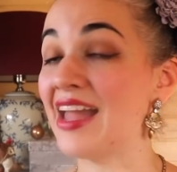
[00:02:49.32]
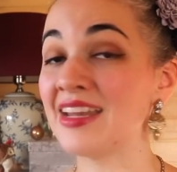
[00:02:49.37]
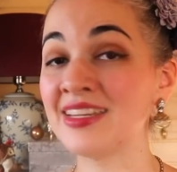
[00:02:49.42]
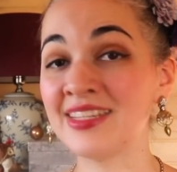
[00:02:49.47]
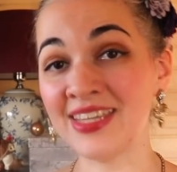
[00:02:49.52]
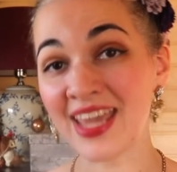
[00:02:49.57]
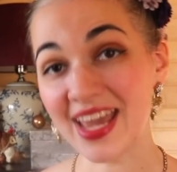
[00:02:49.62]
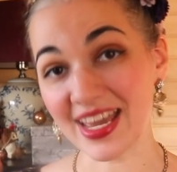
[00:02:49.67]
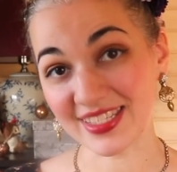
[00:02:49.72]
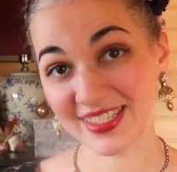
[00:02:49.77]
And
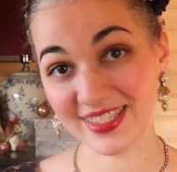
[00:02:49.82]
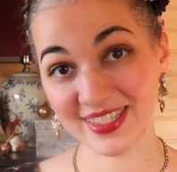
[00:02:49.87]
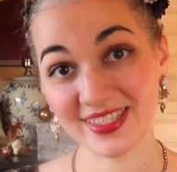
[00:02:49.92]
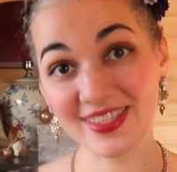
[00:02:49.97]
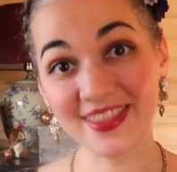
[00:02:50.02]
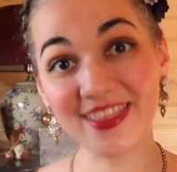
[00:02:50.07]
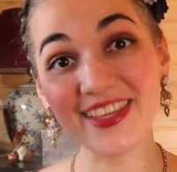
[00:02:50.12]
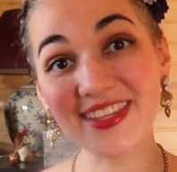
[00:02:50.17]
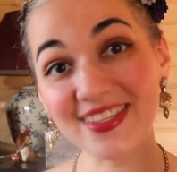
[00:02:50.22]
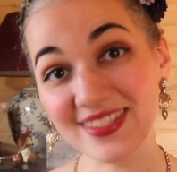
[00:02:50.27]
yes,
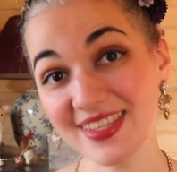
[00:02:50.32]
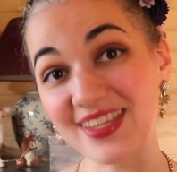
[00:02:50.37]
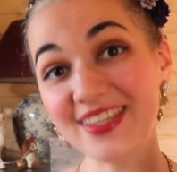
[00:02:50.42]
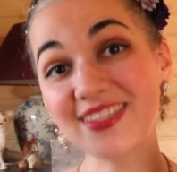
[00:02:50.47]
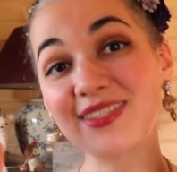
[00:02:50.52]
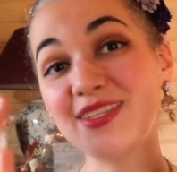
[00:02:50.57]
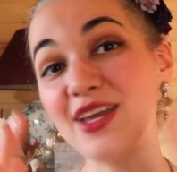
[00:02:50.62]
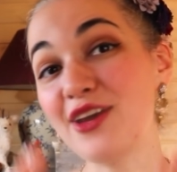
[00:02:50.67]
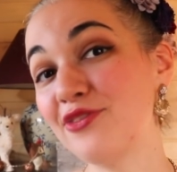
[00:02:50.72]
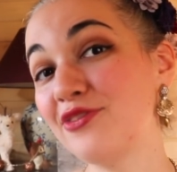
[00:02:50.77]
this
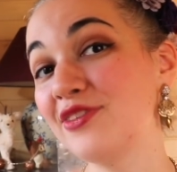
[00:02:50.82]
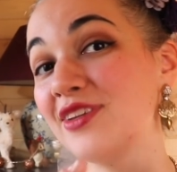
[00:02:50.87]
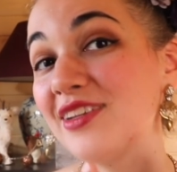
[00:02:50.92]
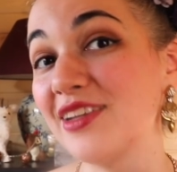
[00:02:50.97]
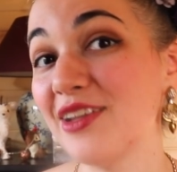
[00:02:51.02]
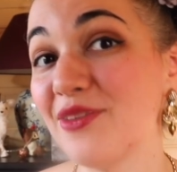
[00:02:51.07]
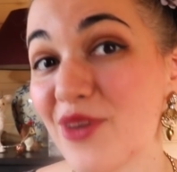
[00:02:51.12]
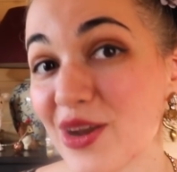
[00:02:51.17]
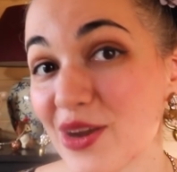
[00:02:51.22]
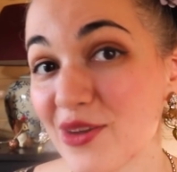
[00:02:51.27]
is
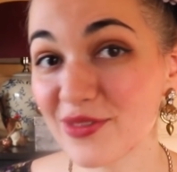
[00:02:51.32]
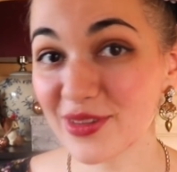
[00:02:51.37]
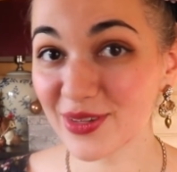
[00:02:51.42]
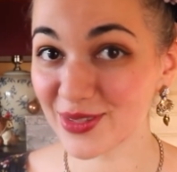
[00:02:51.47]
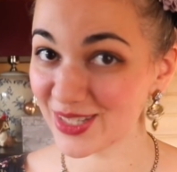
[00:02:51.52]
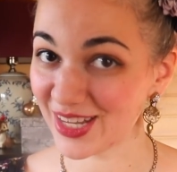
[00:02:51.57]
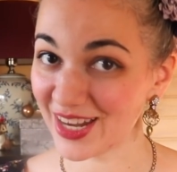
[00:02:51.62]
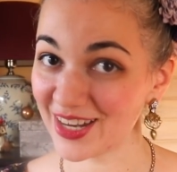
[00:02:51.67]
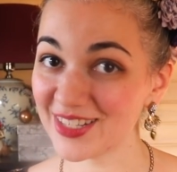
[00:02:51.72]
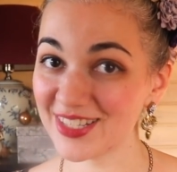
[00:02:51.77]
definitely one of
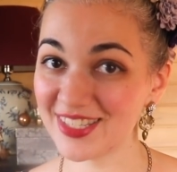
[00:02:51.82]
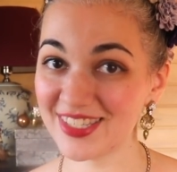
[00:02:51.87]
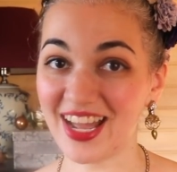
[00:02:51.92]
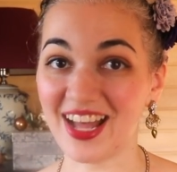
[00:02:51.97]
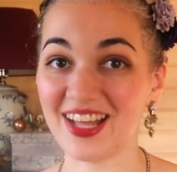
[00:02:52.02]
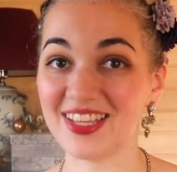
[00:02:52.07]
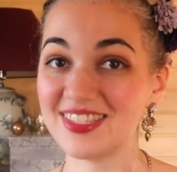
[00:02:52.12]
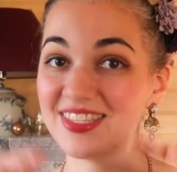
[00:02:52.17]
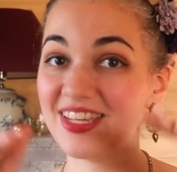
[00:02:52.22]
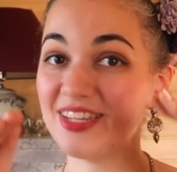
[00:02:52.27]
those
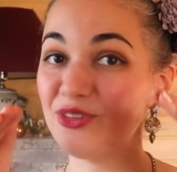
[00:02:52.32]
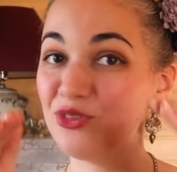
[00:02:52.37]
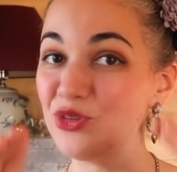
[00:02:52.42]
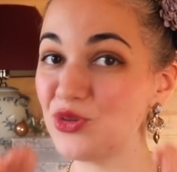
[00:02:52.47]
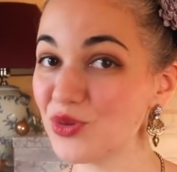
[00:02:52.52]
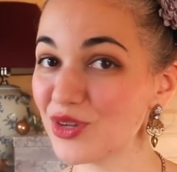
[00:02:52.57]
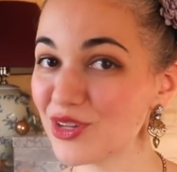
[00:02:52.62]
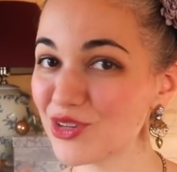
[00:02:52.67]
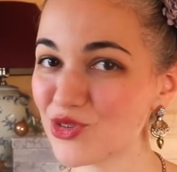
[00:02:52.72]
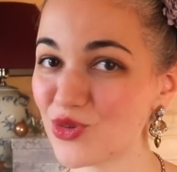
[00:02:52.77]
hairstyles that
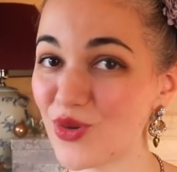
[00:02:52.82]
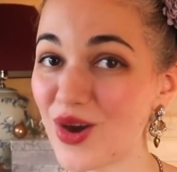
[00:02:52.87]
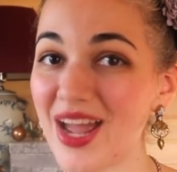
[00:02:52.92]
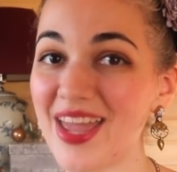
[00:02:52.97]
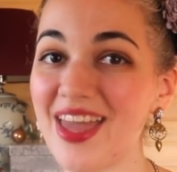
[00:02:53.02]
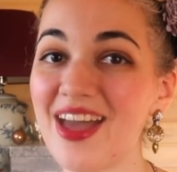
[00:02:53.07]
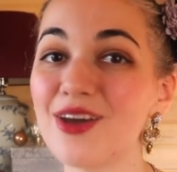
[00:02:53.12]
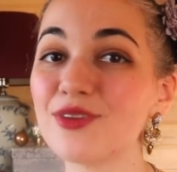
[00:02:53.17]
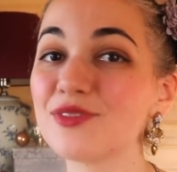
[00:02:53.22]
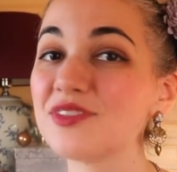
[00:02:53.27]
you can
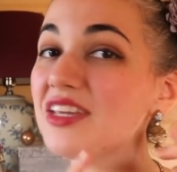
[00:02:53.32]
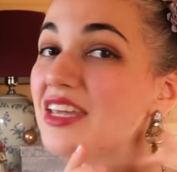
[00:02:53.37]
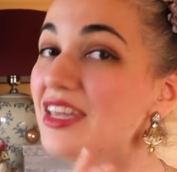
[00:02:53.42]
try out